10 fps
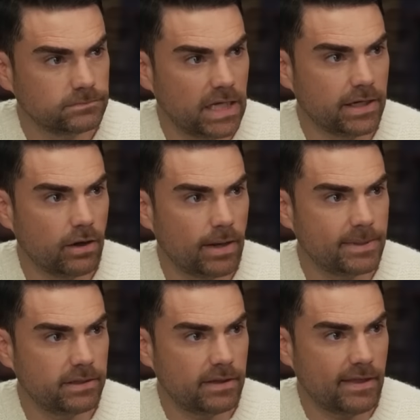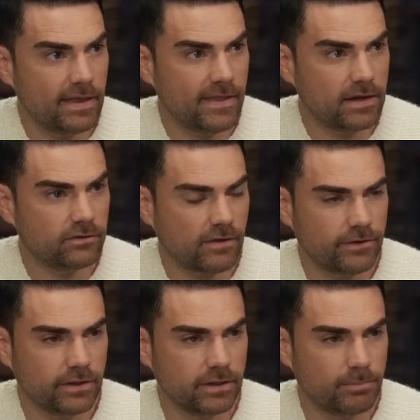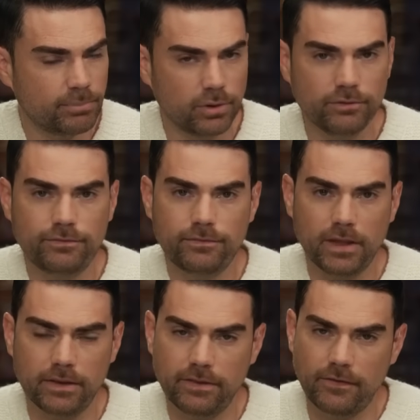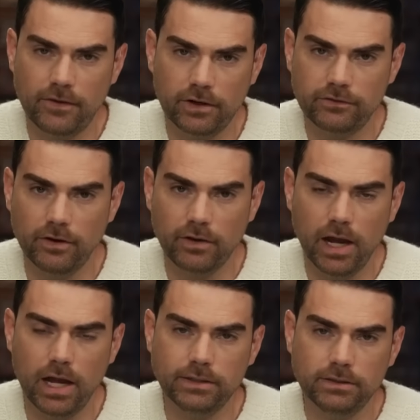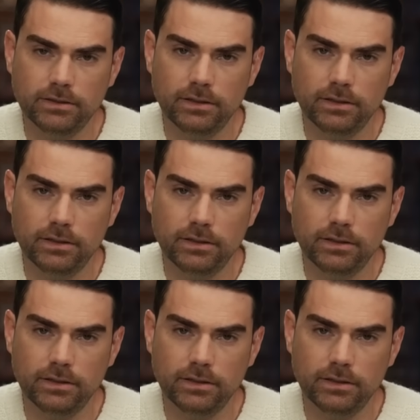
yeah, no, I mean that that is definitely proof that that there is no God.